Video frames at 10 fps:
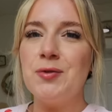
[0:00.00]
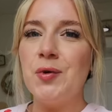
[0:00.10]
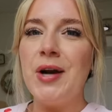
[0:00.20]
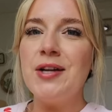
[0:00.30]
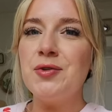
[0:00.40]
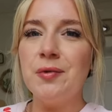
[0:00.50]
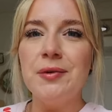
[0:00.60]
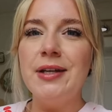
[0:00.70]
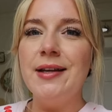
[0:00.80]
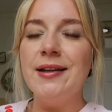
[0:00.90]
drew and i
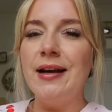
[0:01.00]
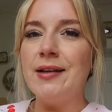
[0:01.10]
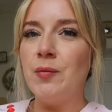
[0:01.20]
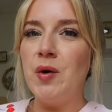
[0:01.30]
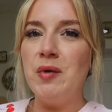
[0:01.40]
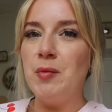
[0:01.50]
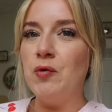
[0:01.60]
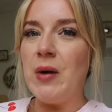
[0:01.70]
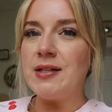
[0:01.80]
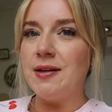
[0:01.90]
truly like when we
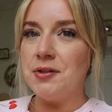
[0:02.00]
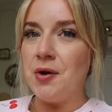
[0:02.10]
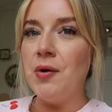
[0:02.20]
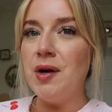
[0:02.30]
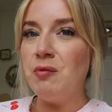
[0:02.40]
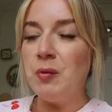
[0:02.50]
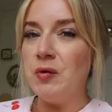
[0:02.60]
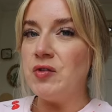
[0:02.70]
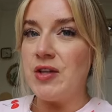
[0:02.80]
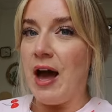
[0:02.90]
moved back to arizona and we
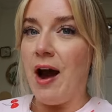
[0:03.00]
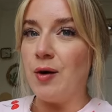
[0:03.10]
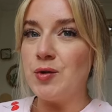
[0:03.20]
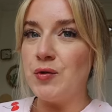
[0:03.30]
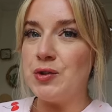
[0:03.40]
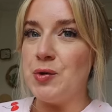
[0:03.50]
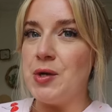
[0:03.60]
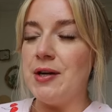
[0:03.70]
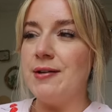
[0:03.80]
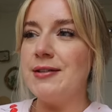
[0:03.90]
moved into that house for two
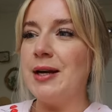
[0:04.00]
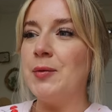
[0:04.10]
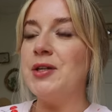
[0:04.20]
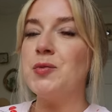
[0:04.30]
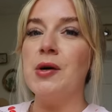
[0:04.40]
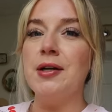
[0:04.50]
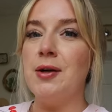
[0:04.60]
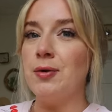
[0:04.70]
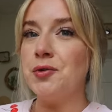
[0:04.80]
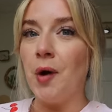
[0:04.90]
years years. Like we just wanted
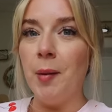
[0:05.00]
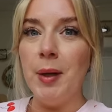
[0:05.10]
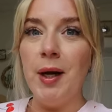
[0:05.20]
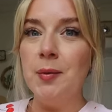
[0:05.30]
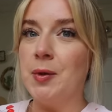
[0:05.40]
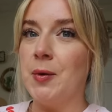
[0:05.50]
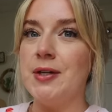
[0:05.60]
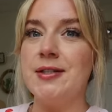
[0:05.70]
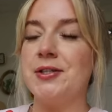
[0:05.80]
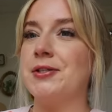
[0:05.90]
no drama. We
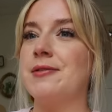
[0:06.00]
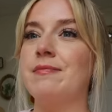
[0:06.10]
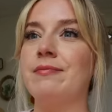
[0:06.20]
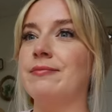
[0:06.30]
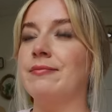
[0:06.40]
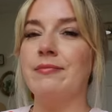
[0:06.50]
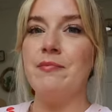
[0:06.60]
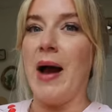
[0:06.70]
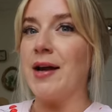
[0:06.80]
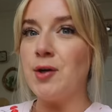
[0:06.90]
wanted to just
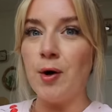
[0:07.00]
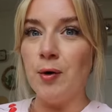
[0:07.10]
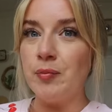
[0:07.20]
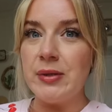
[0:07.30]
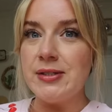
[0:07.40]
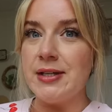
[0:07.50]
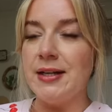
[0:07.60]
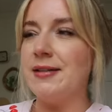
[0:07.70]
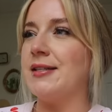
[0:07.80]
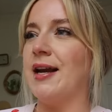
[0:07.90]
mind our own
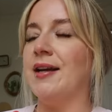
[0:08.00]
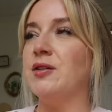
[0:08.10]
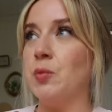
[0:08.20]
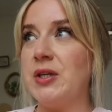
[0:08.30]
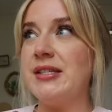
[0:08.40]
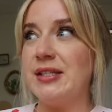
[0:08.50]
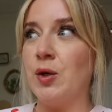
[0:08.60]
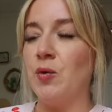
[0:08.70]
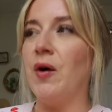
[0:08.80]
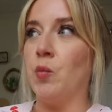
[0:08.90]
business and we
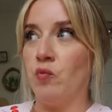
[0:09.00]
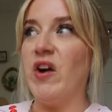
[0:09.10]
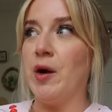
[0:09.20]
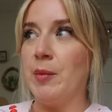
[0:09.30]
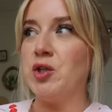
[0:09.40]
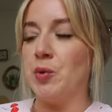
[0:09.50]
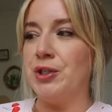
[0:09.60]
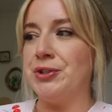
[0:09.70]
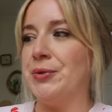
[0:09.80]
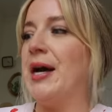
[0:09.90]
still very much want to do